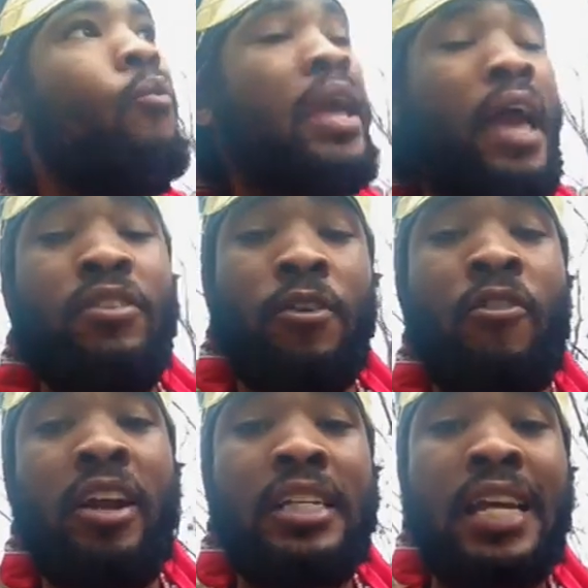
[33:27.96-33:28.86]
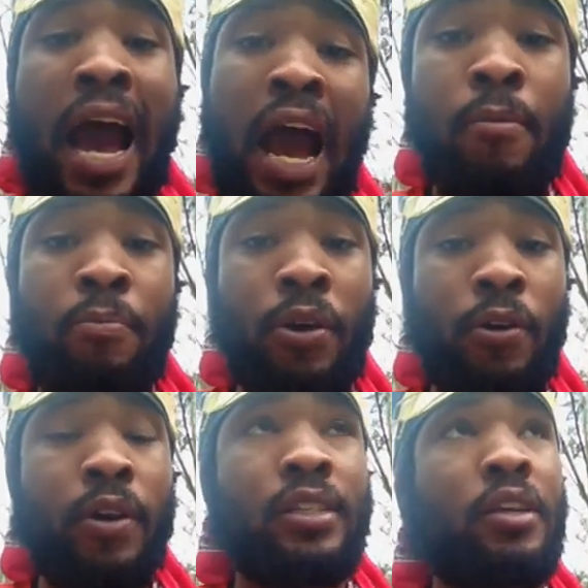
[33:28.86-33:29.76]
we have different time
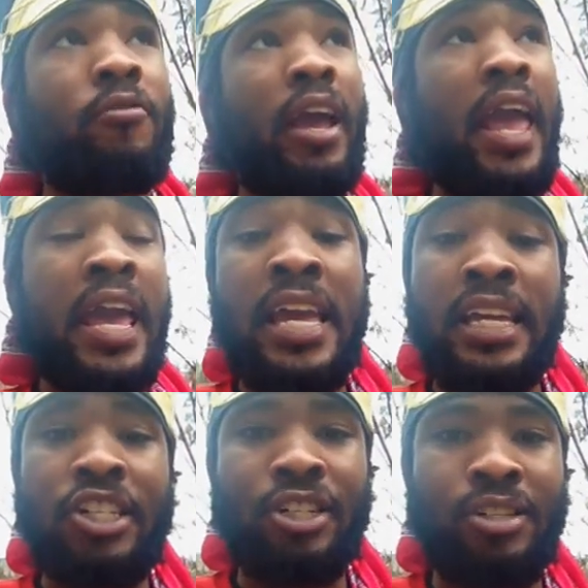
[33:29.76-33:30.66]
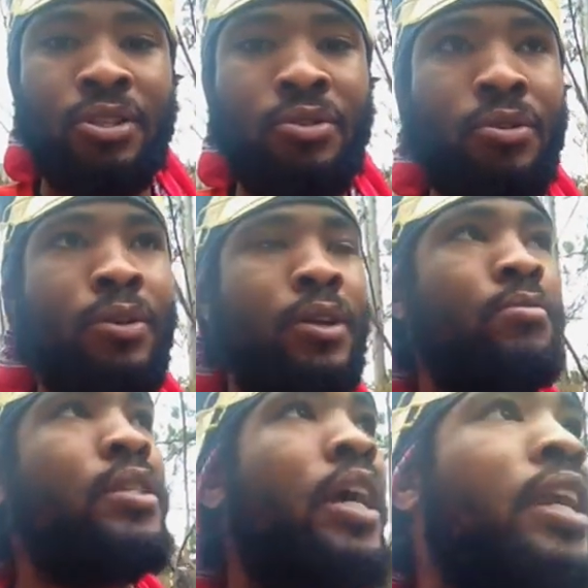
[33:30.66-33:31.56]
periods, different ages, you know what I'm
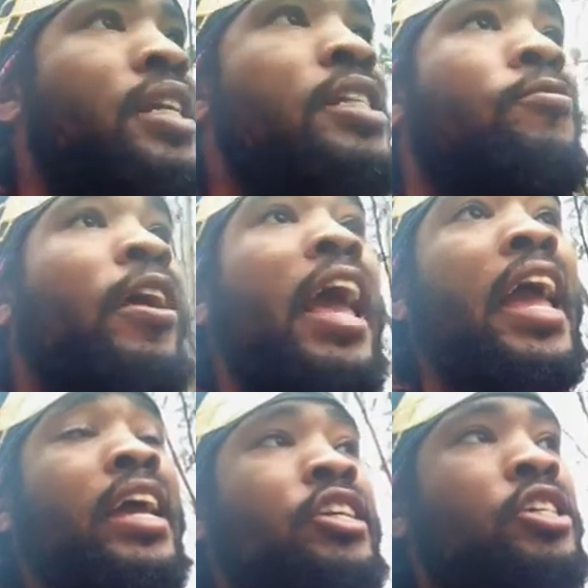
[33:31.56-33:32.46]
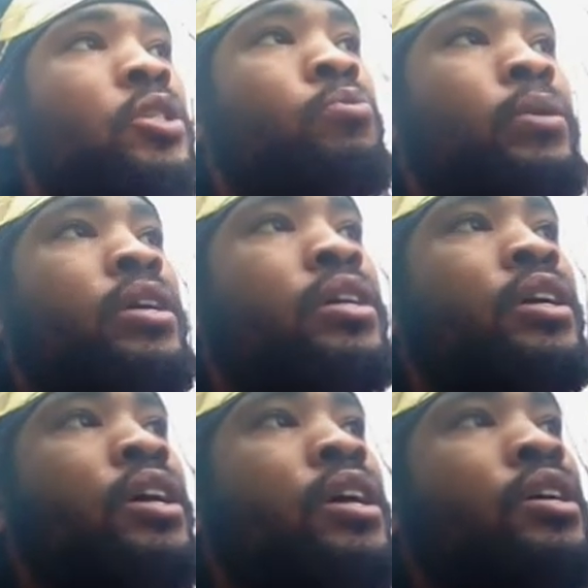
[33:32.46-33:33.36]
saying? And these different ages speak
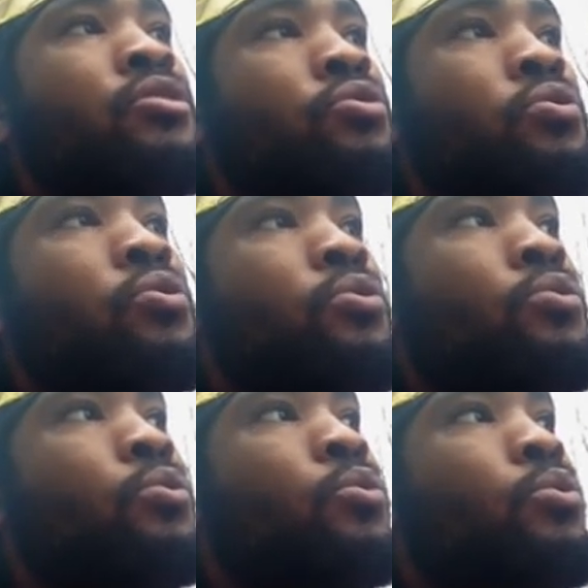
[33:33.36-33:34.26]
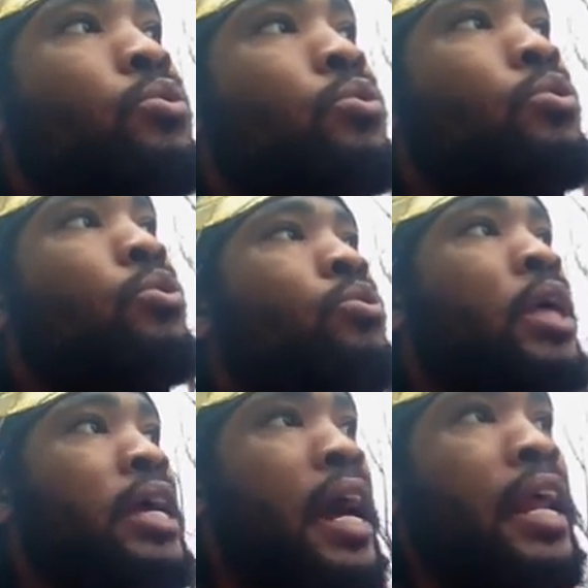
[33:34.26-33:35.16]
to,
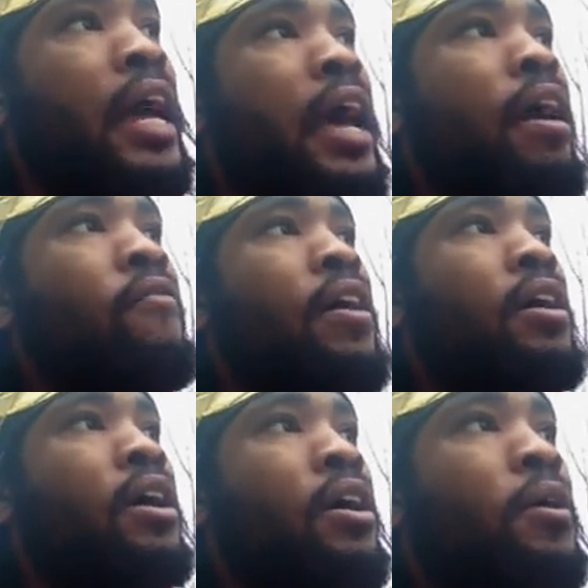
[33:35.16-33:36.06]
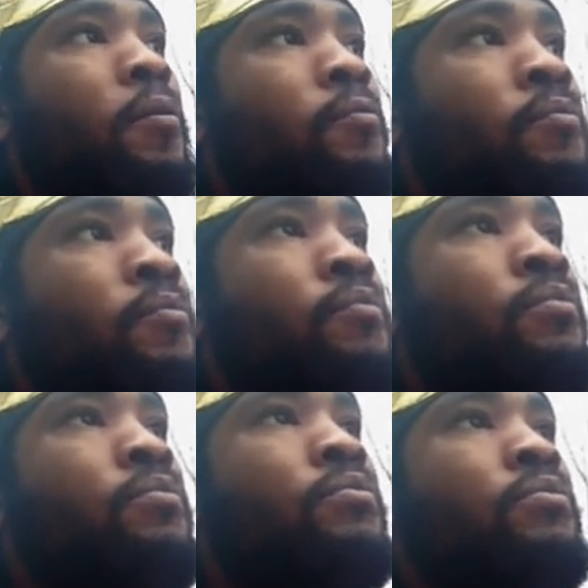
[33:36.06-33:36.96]
they kind of have an
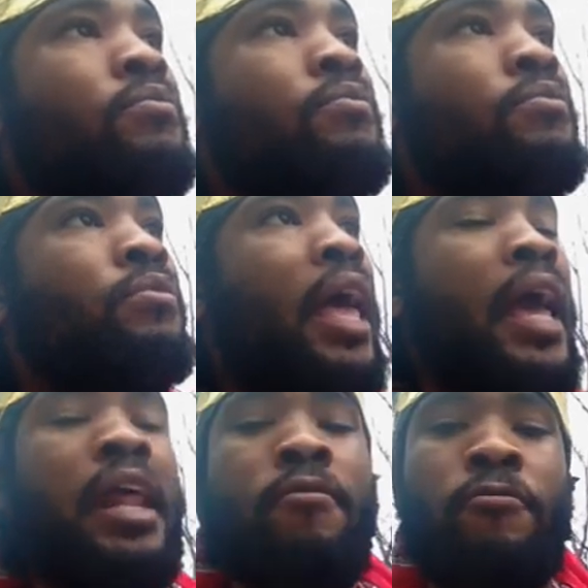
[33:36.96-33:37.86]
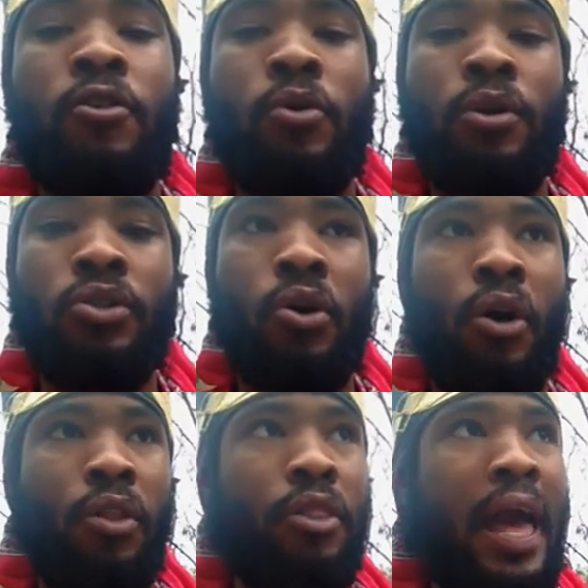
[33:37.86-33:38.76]
influence
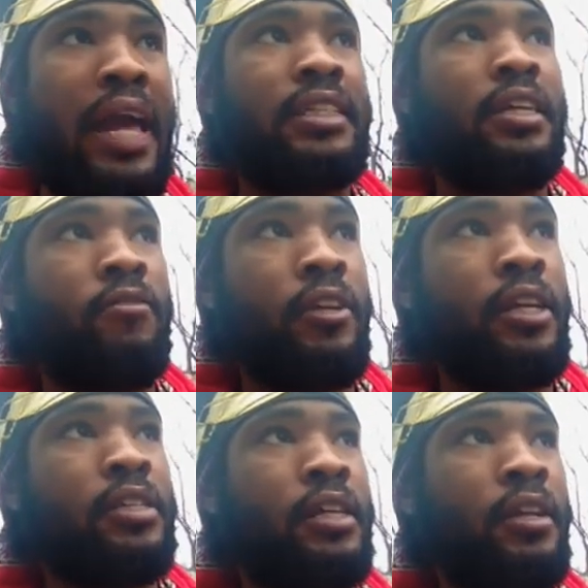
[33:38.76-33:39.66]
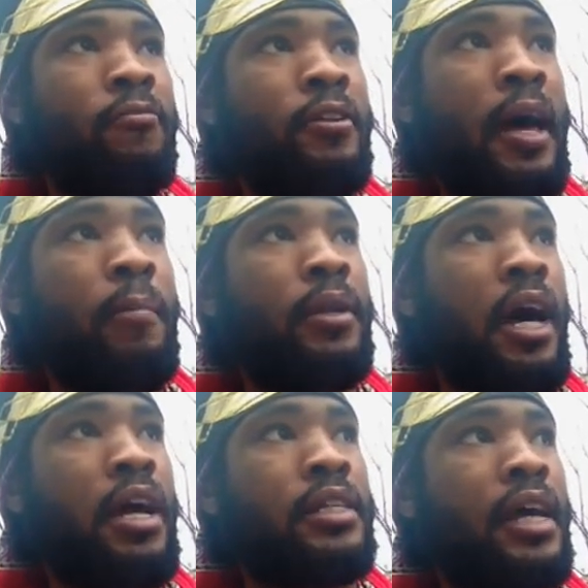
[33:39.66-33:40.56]
on the activities and the
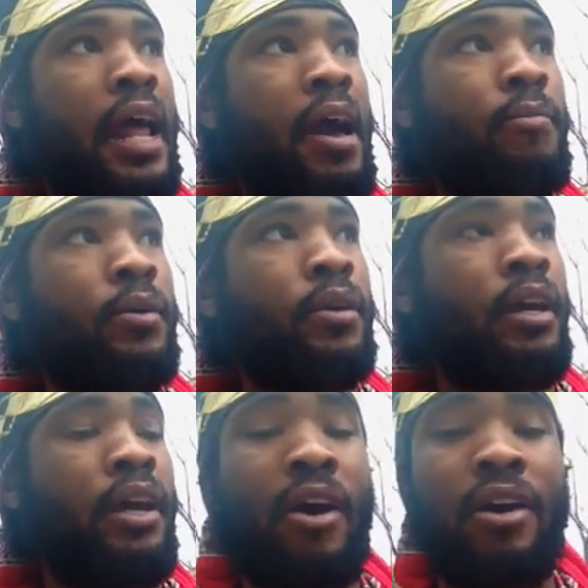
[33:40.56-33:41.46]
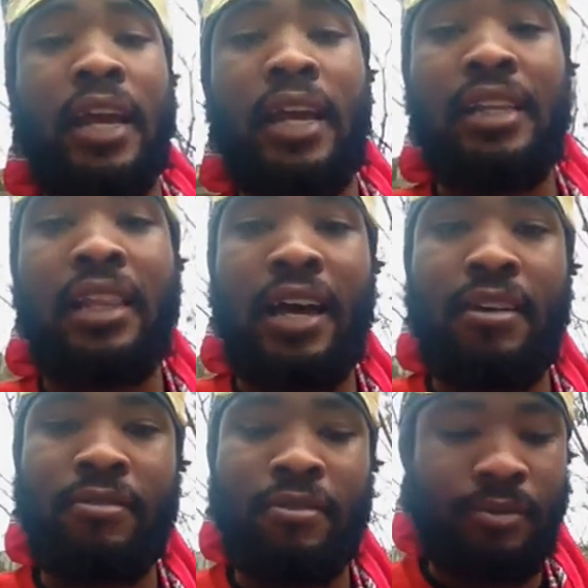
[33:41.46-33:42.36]
phenomena that happen in our daily
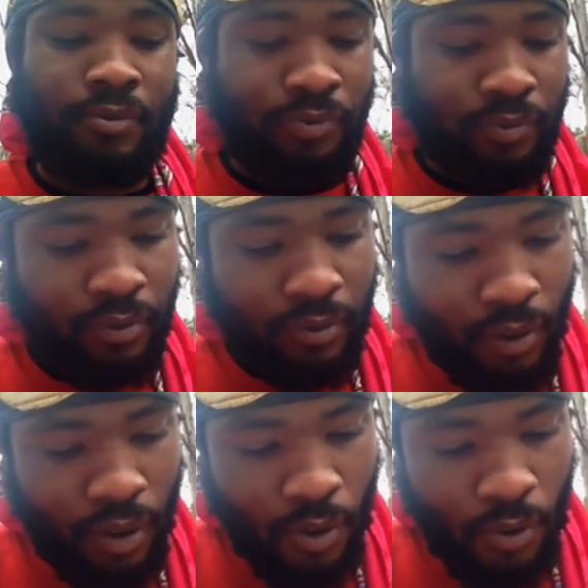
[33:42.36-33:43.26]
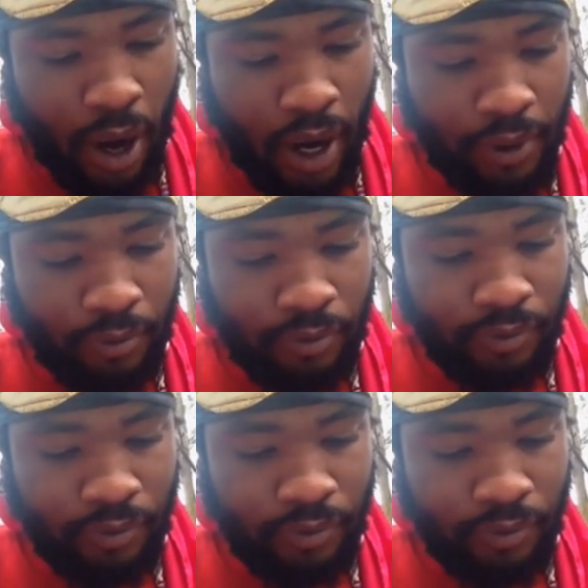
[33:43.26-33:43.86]
life. Right?